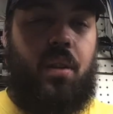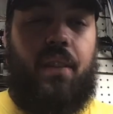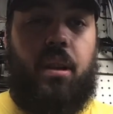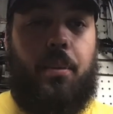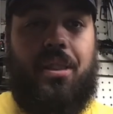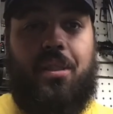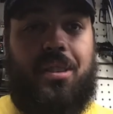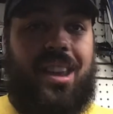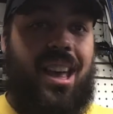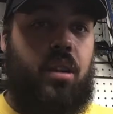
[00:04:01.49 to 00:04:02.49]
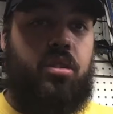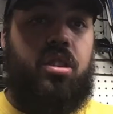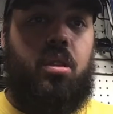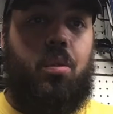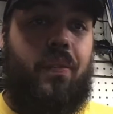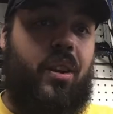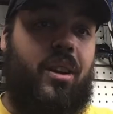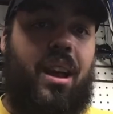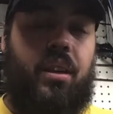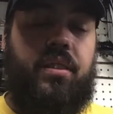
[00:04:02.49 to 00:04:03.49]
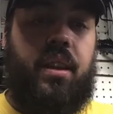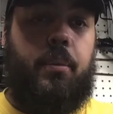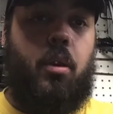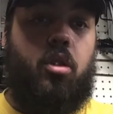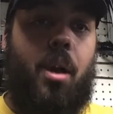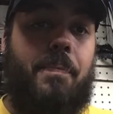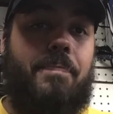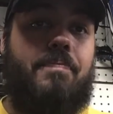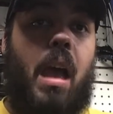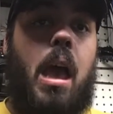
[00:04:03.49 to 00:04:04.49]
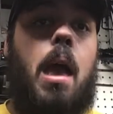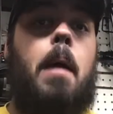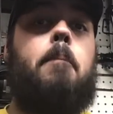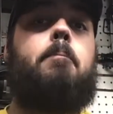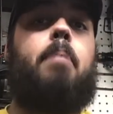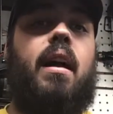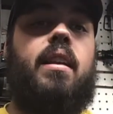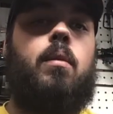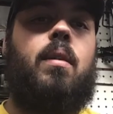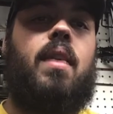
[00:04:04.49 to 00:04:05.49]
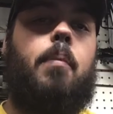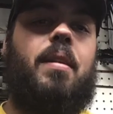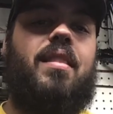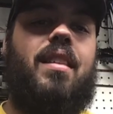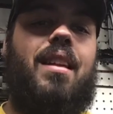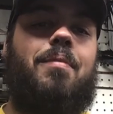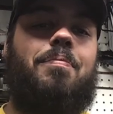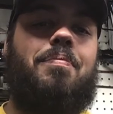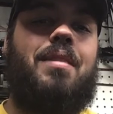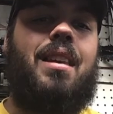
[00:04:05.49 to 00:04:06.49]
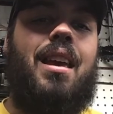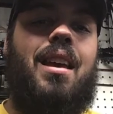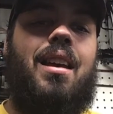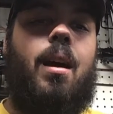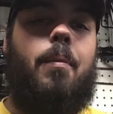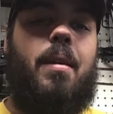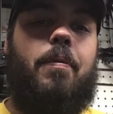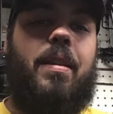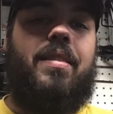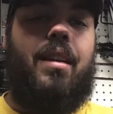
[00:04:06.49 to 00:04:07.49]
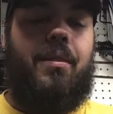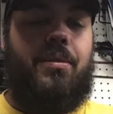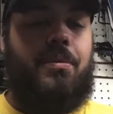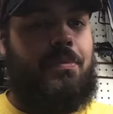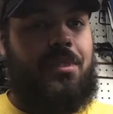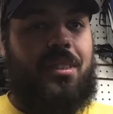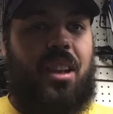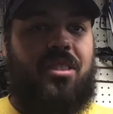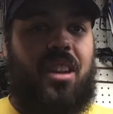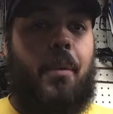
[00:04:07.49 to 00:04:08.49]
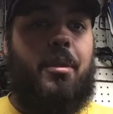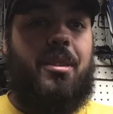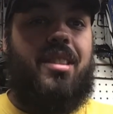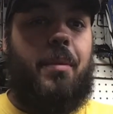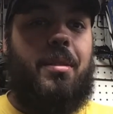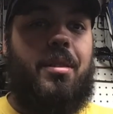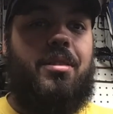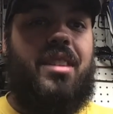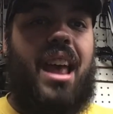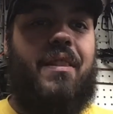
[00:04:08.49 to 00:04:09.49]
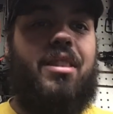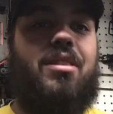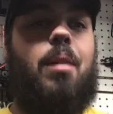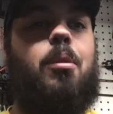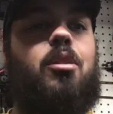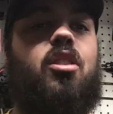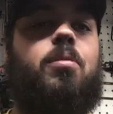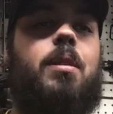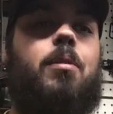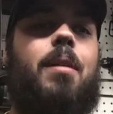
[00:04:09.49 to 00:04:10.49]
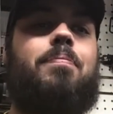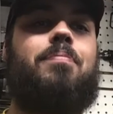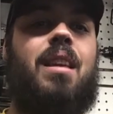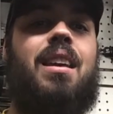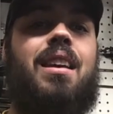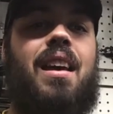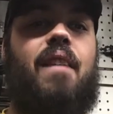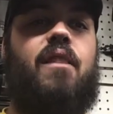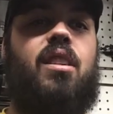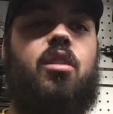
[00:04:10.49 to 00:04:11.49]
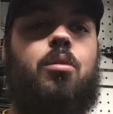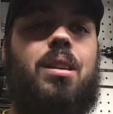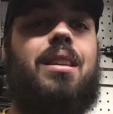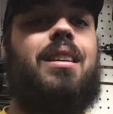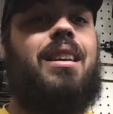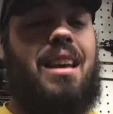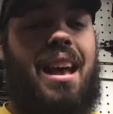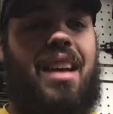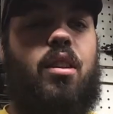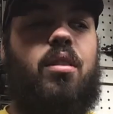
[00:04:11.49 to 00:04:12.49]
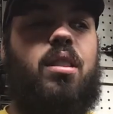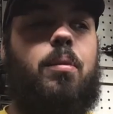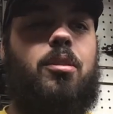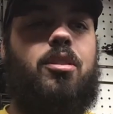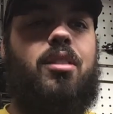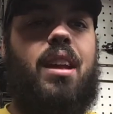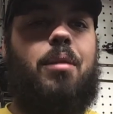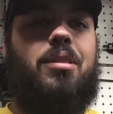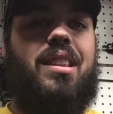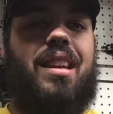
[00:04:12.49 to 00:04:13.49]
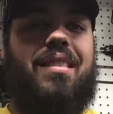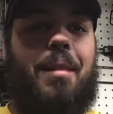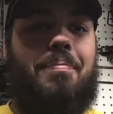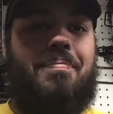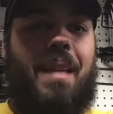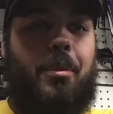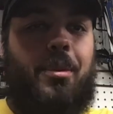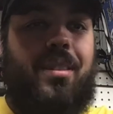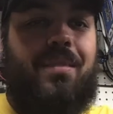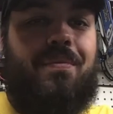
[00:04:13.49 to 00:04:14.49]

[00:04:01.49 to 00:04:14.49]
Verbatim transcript: I have a couple things I want to tackle, so we'll figure it out as time goes on. But with that being said, on behalf of myself, Scott Staub, and the rest of staff here at Staub Bros Speedway, have a very nice week. As always, keep losing track, and we'll see you next time. Happy racing.